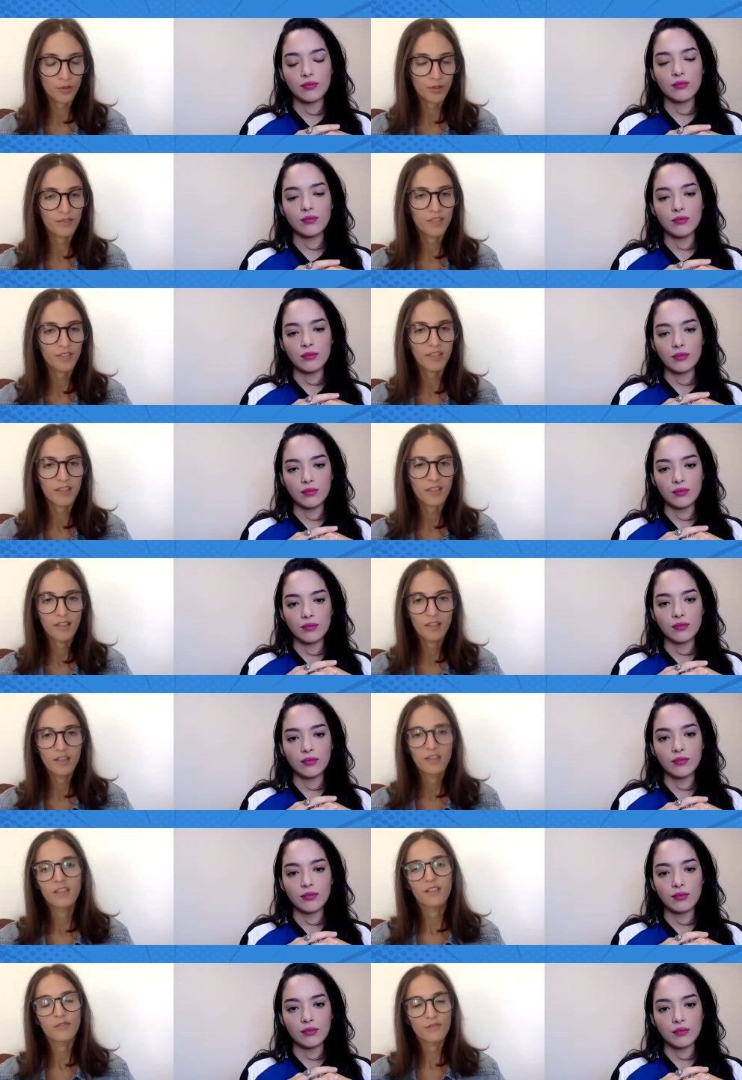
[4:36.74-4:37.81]
Speaker 1: I think
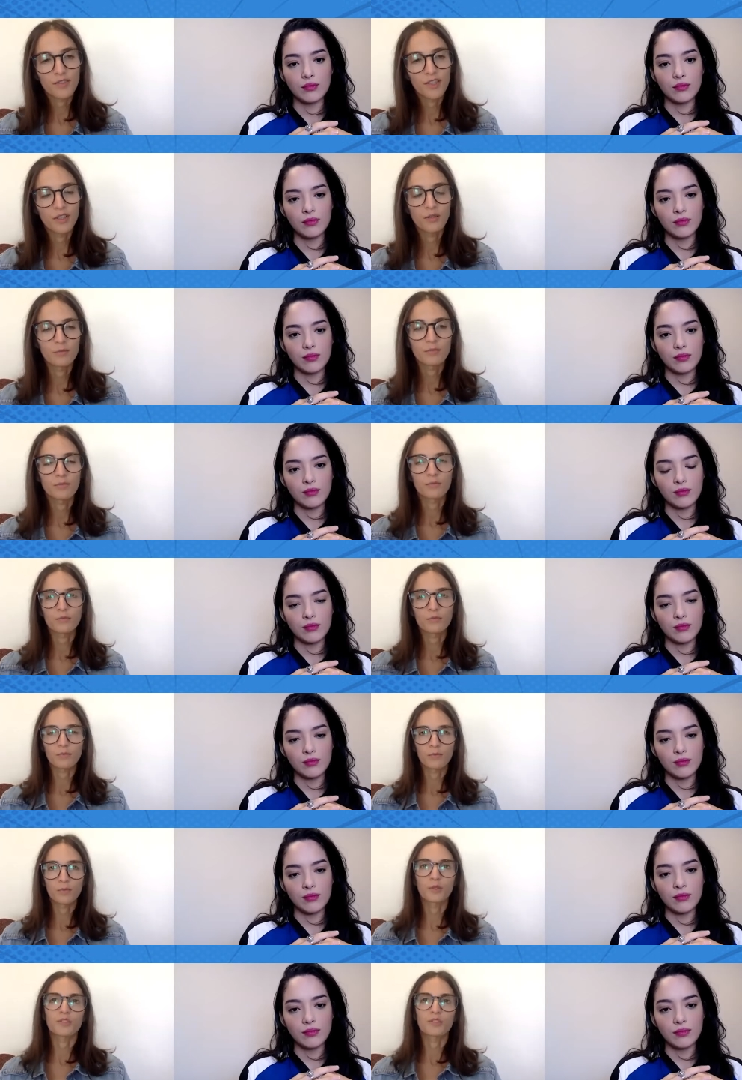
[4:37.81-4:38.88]
in film,
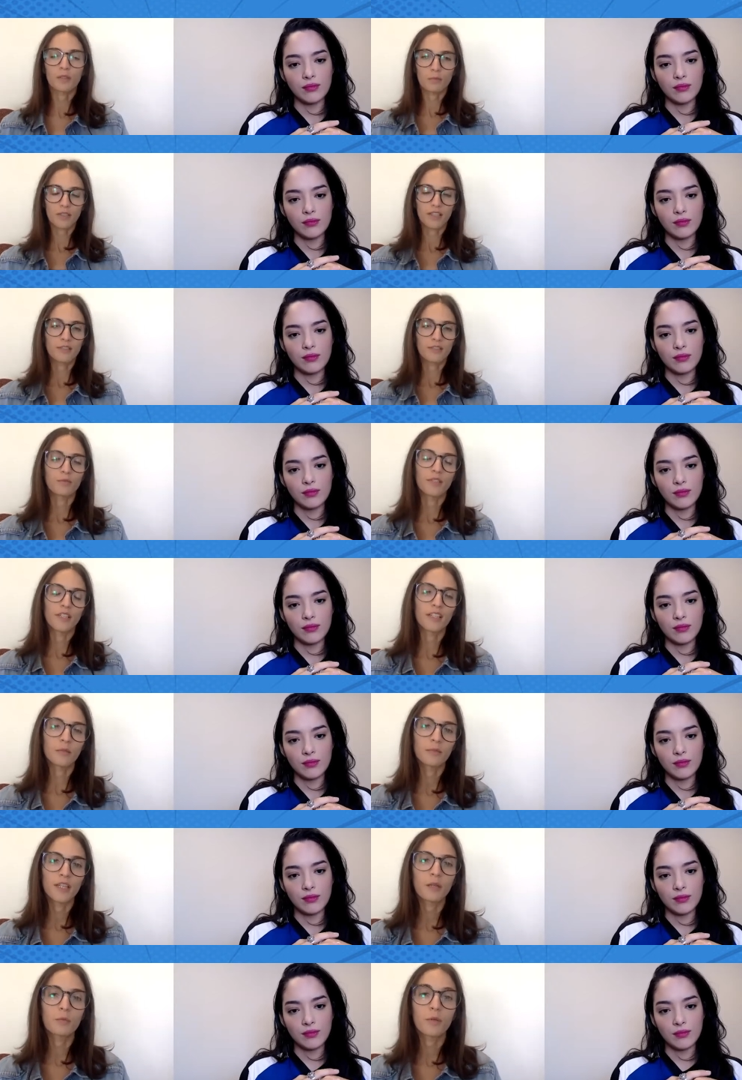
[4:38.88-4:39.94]
music plays a really
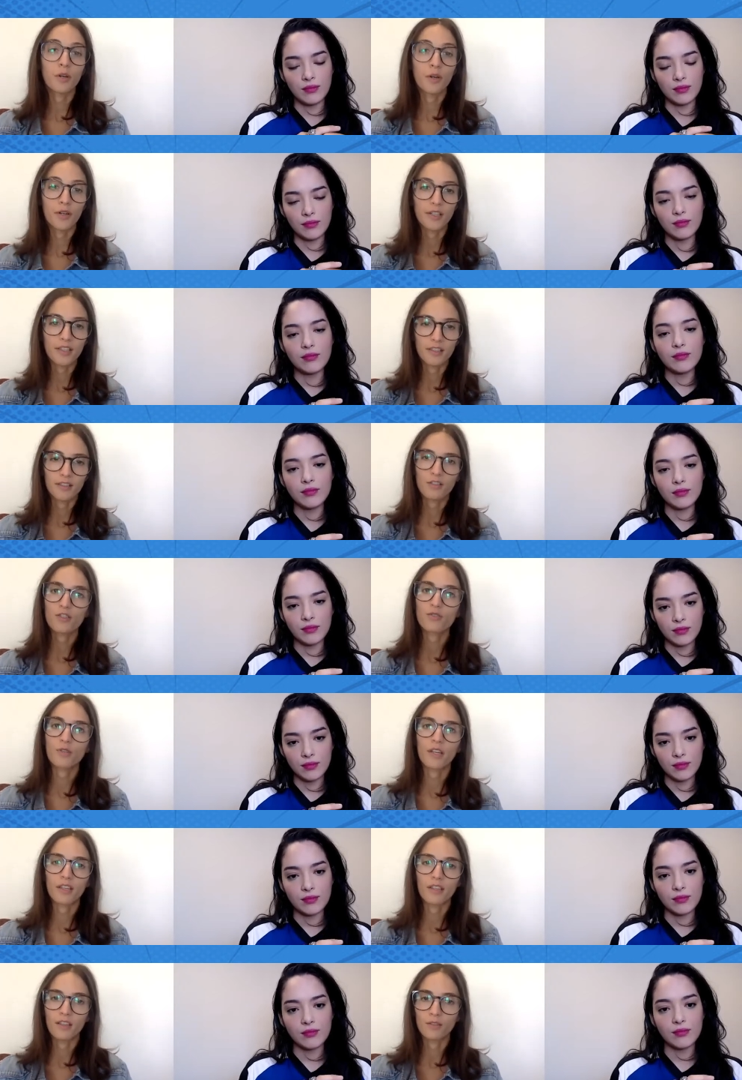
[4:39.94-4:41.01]
big part in
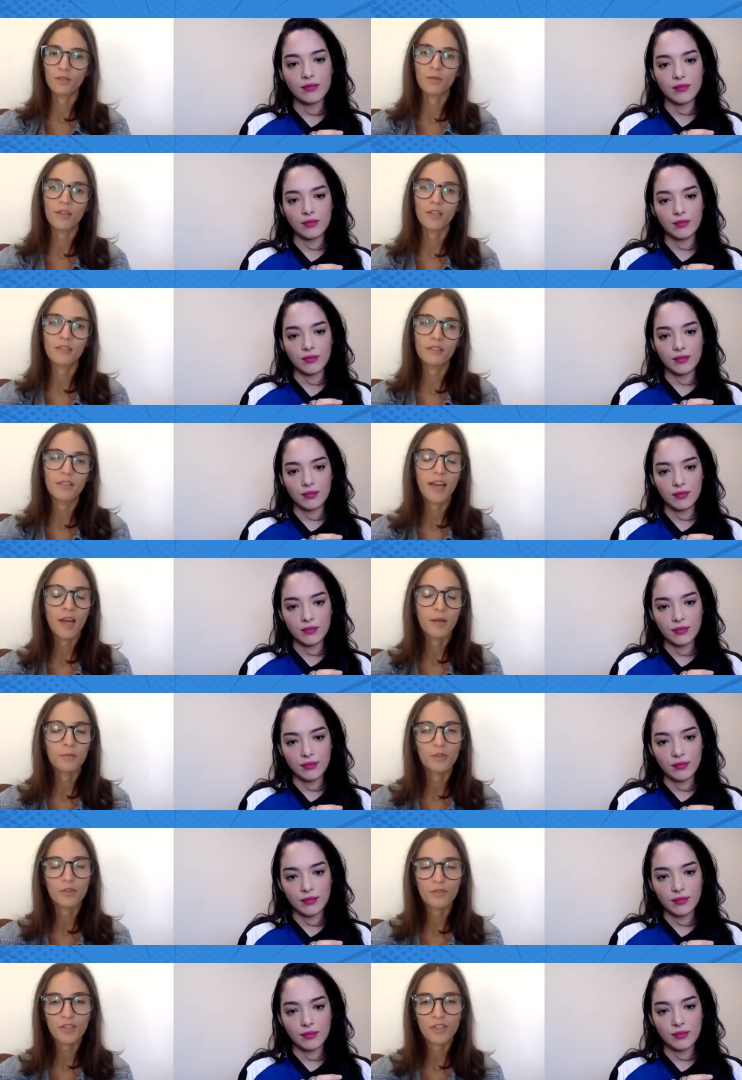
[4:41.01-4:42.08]
striking the right
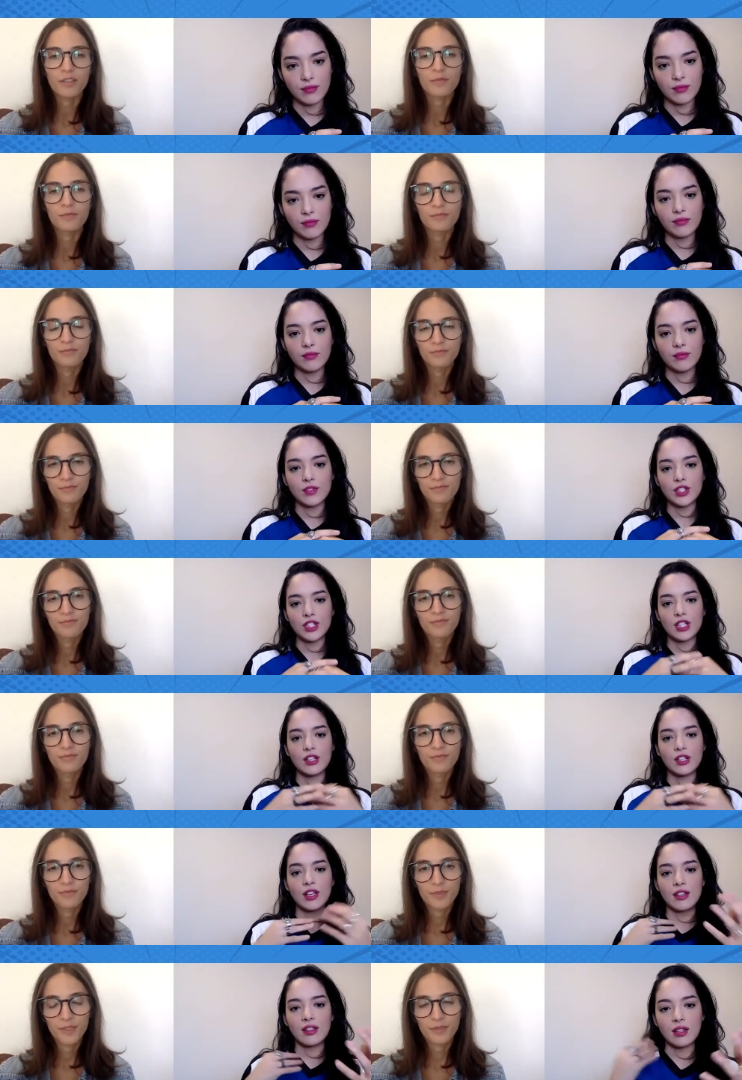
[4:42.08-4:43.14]
atmosphere.
Speaker 2: So
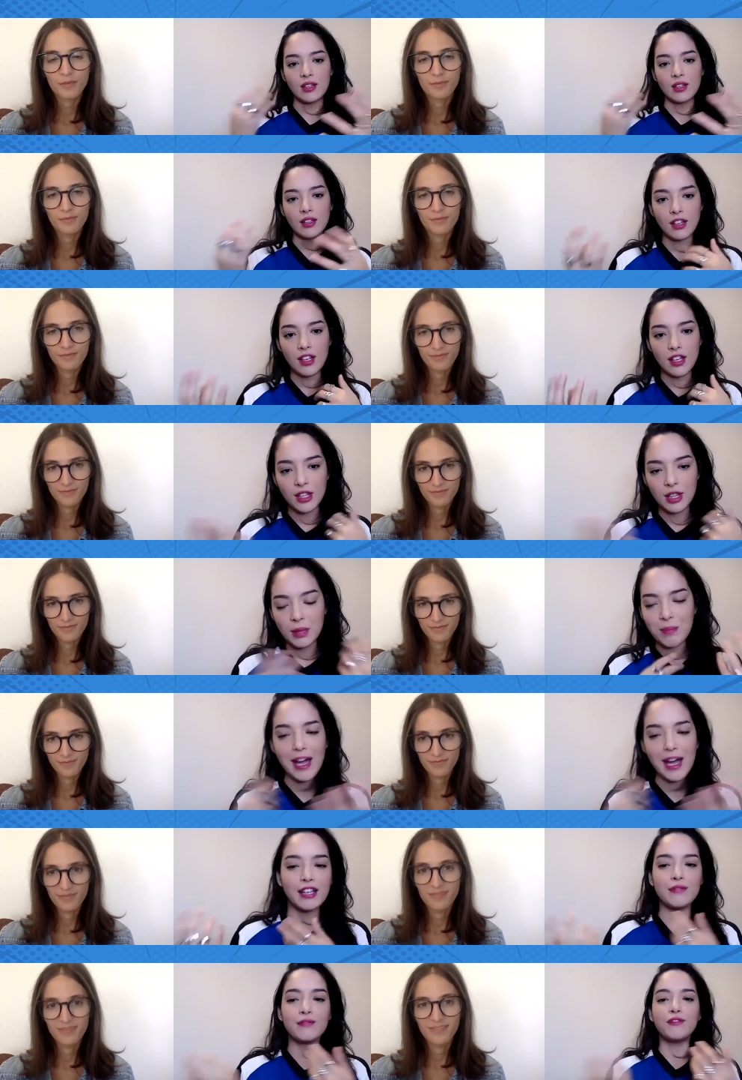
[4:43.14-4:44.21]
you like the
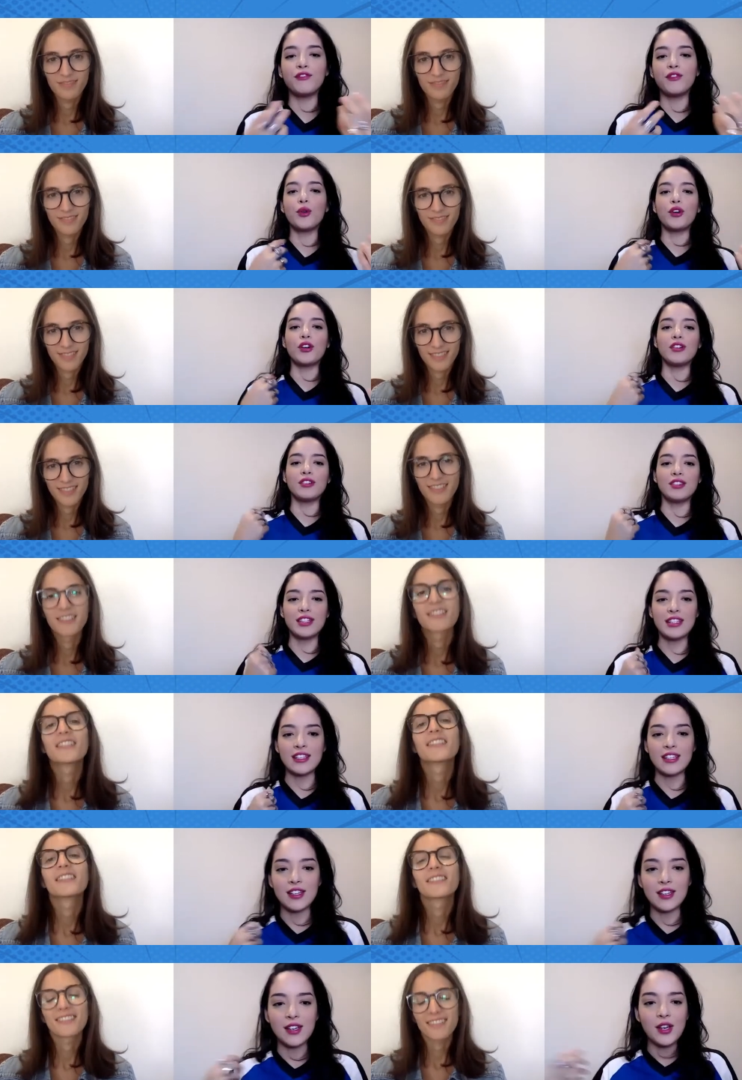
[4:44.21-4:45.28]
back and forth,
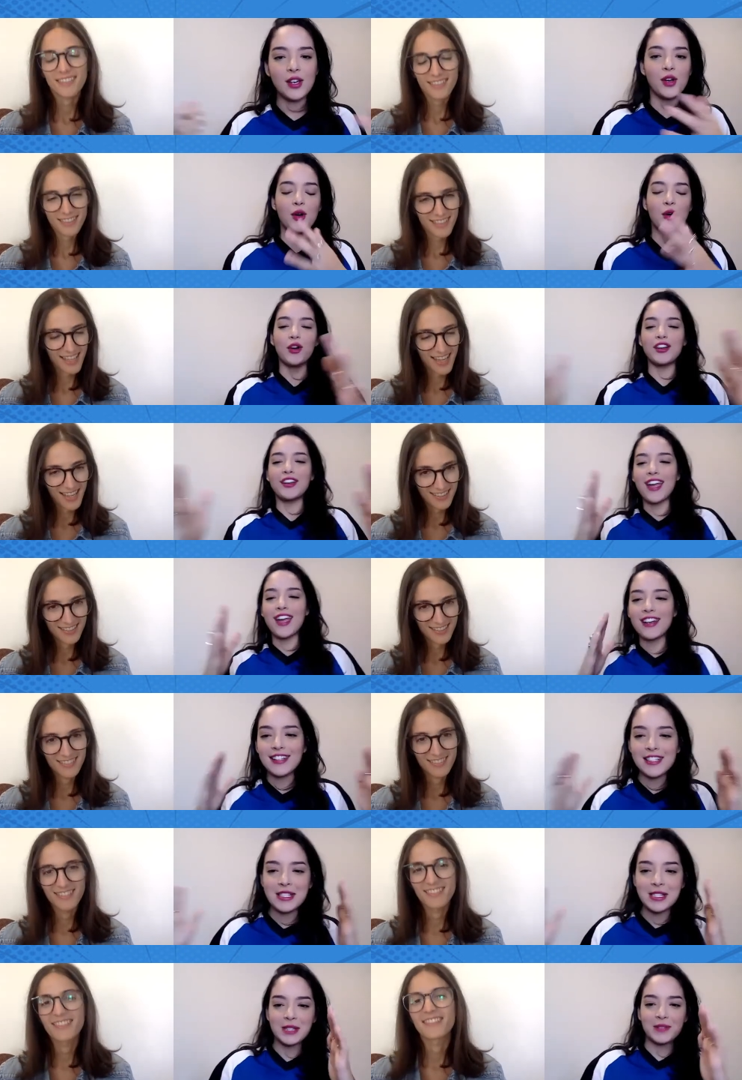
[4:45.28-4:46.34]
the
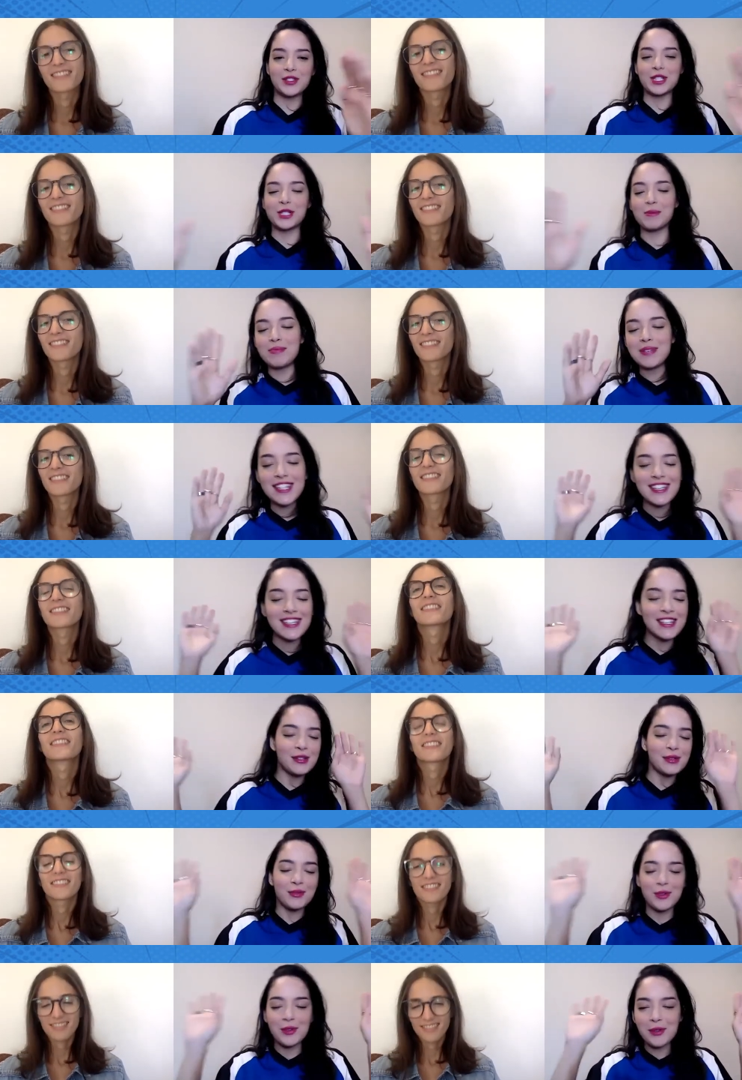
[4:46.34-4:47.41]
organicness of just being in
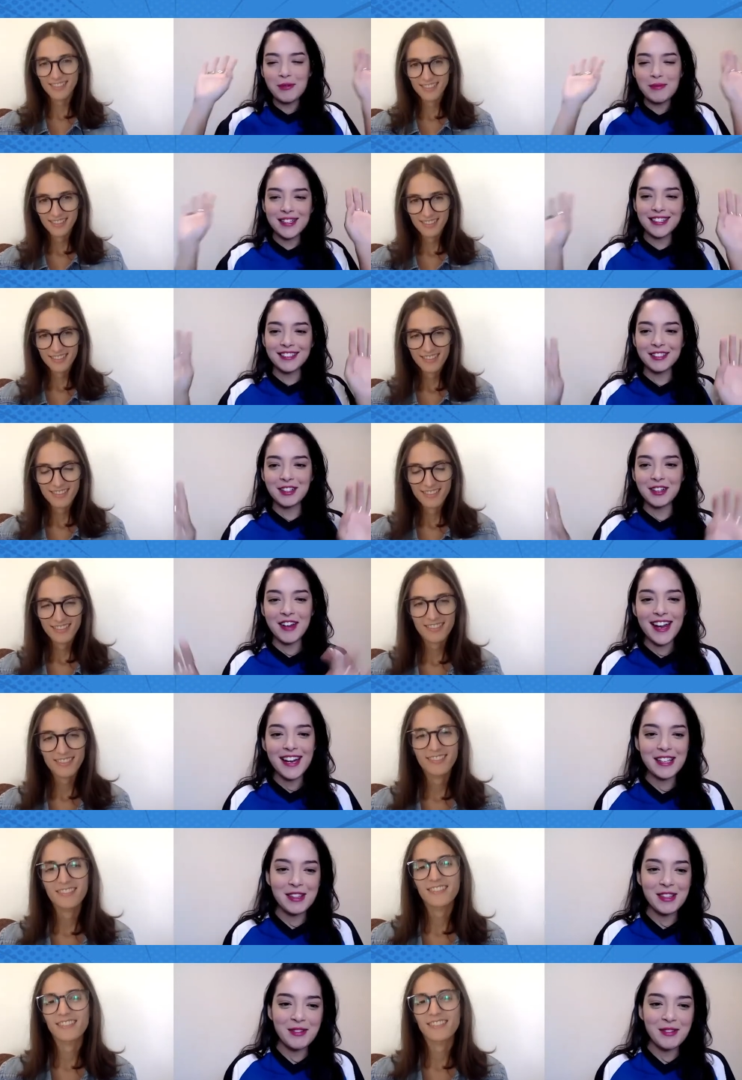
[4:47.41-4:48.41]
the room and creating the